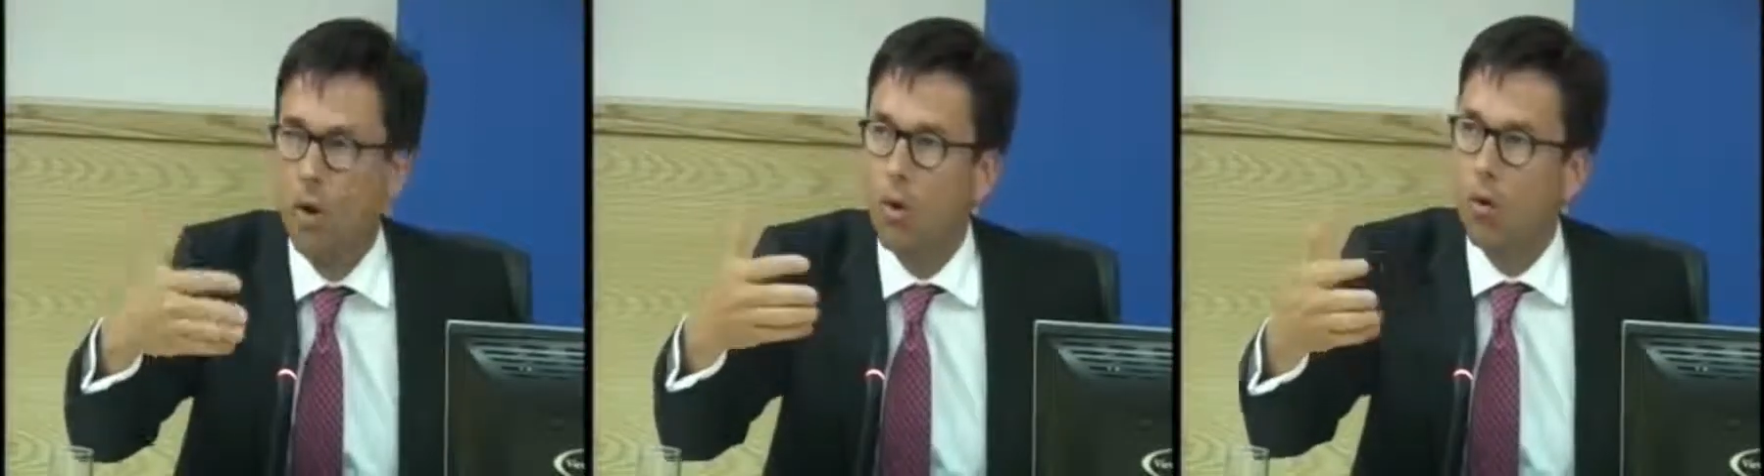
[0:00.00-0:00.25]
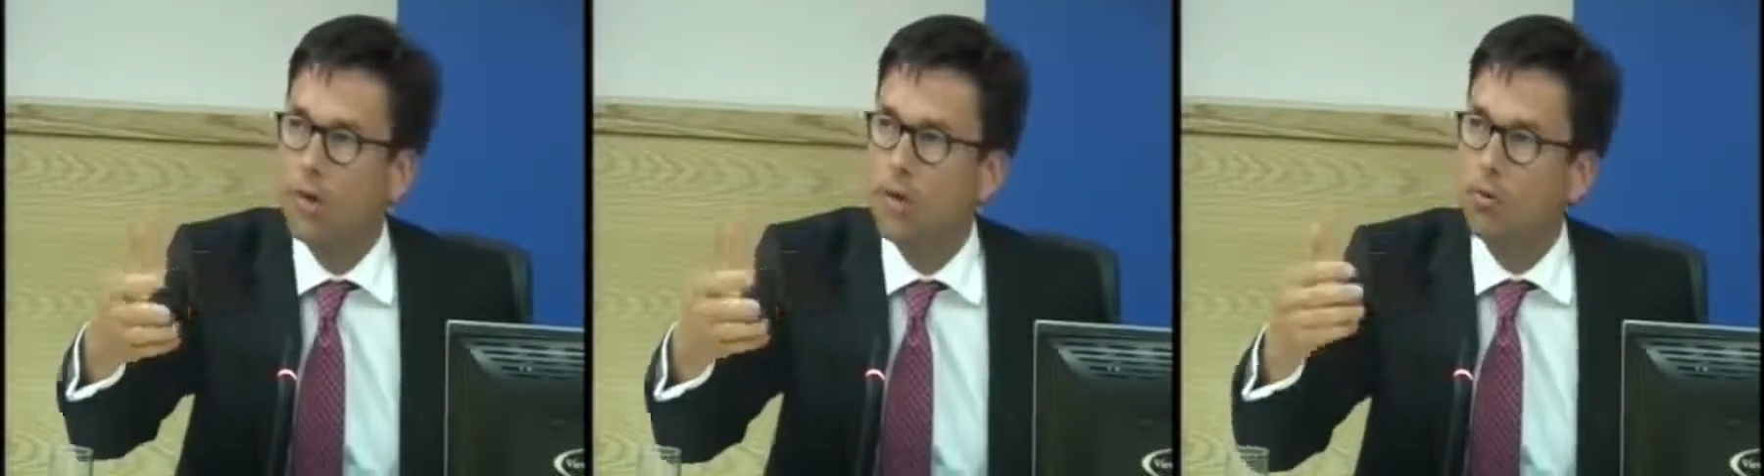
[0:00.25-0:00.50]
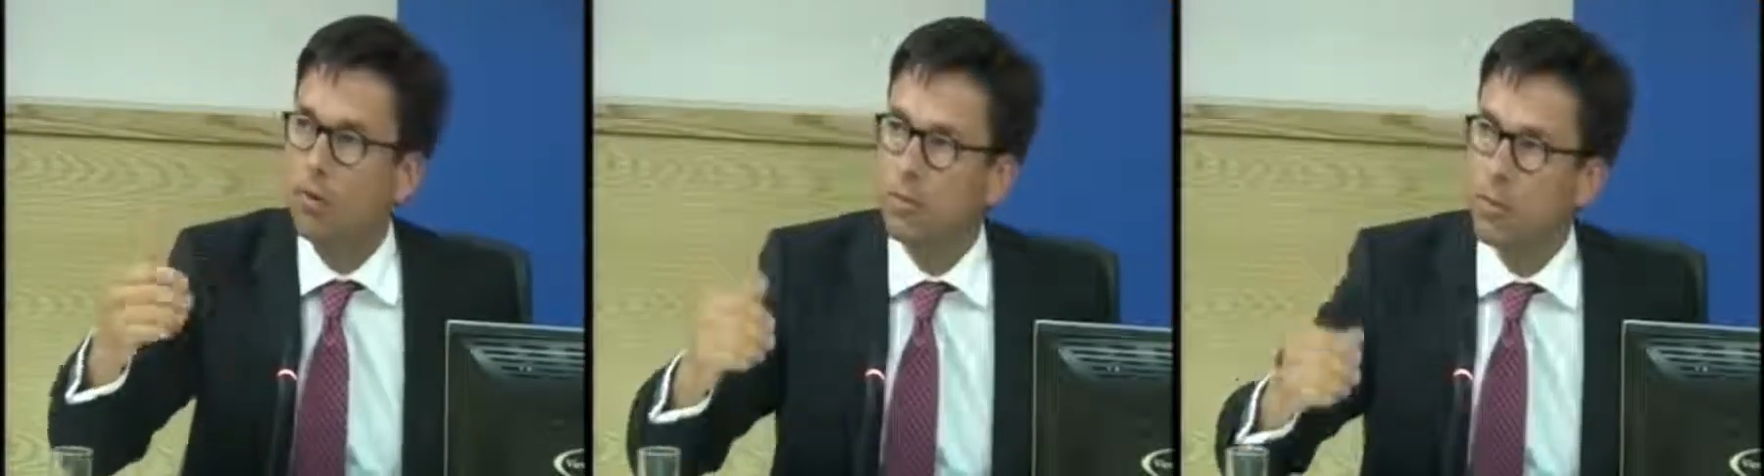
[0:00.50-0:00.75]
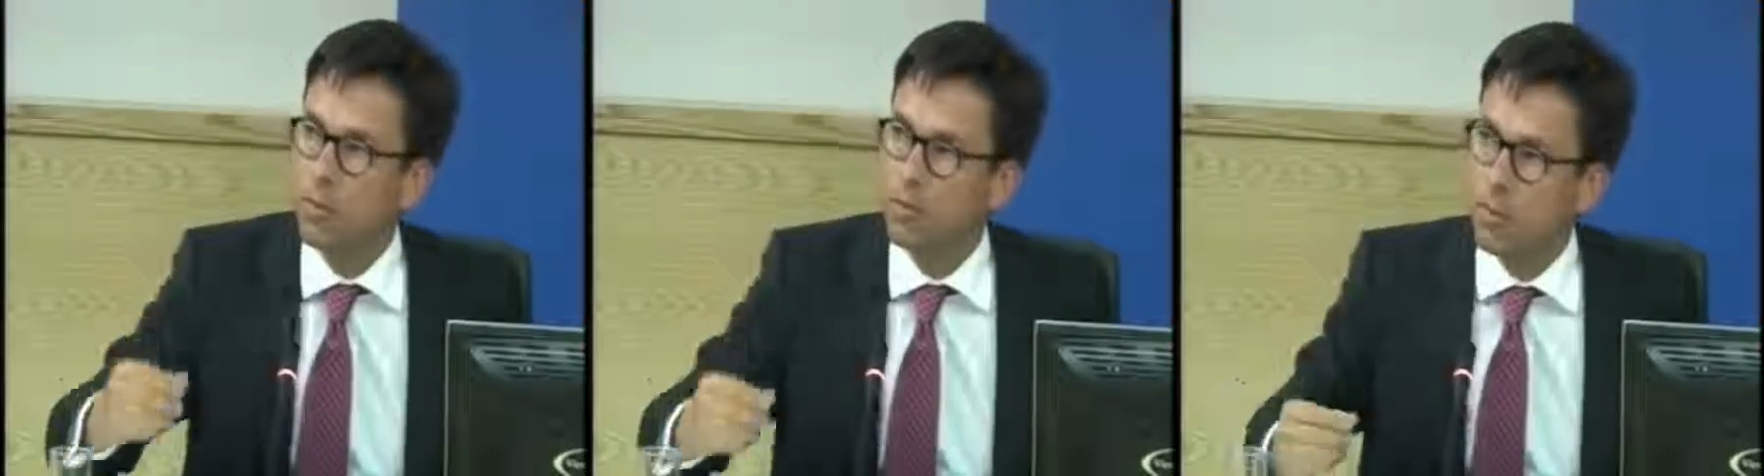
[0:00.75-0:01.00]
or whatever
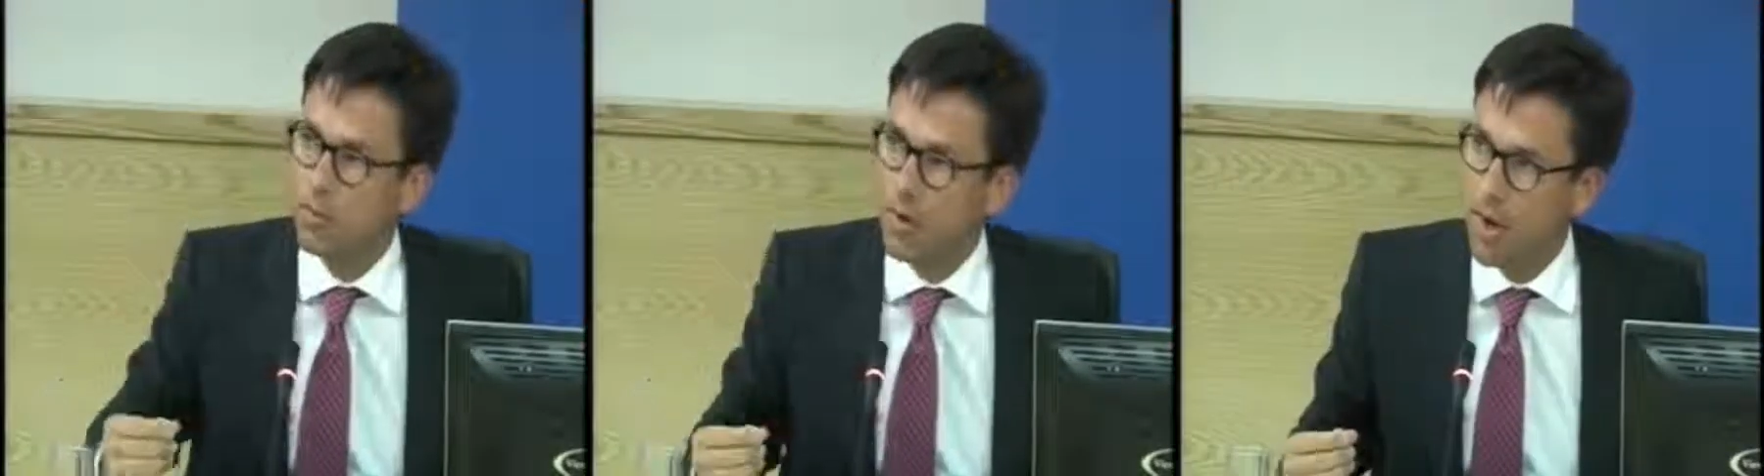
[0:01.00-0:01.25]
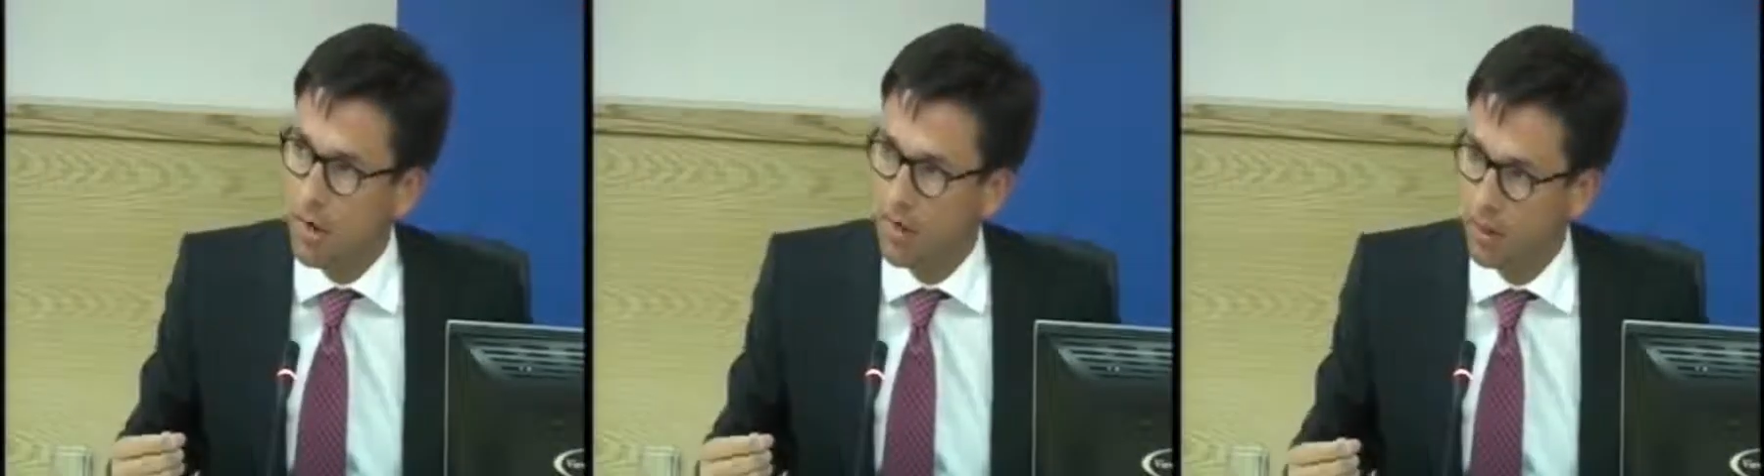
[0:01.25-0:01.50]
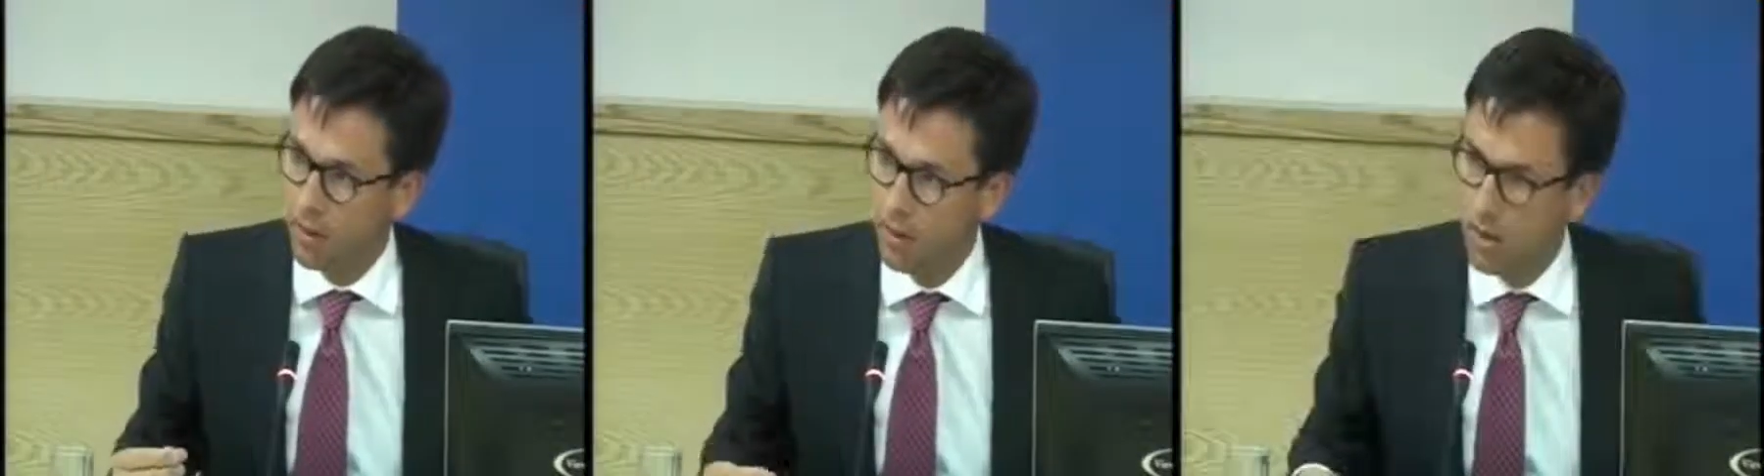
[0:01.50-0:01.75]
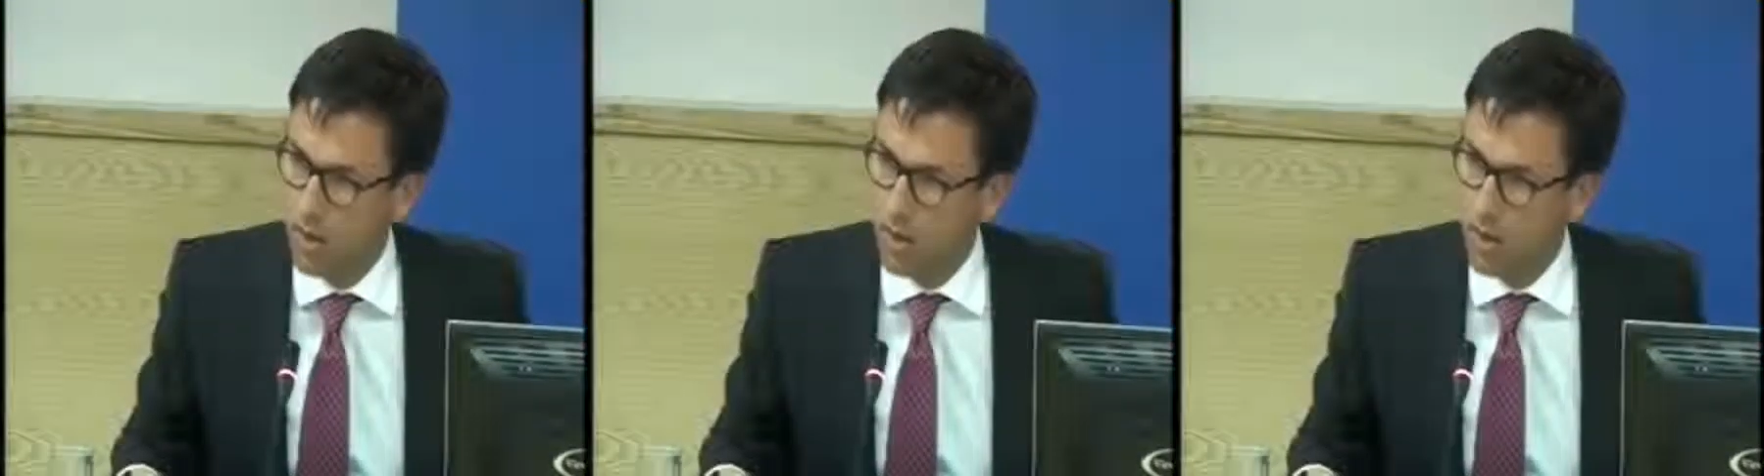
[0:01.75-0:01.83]
it may be plan.